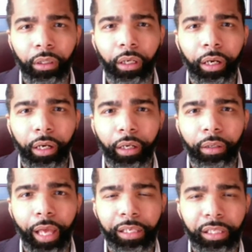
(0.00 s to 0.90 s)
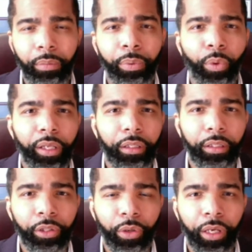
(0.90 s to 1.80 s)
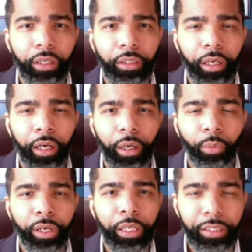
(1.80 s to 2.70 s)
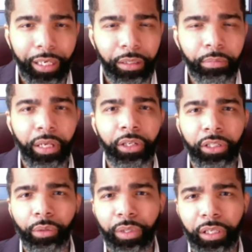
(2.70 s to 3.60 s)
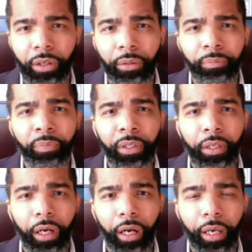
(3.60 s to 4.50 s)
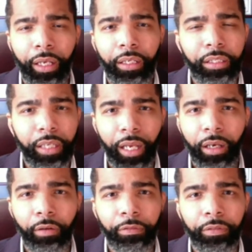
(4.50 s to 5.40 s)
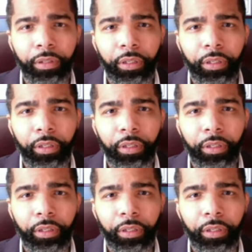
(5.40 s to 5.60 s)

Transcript: At some point, you get what is a diminishing return. And instead of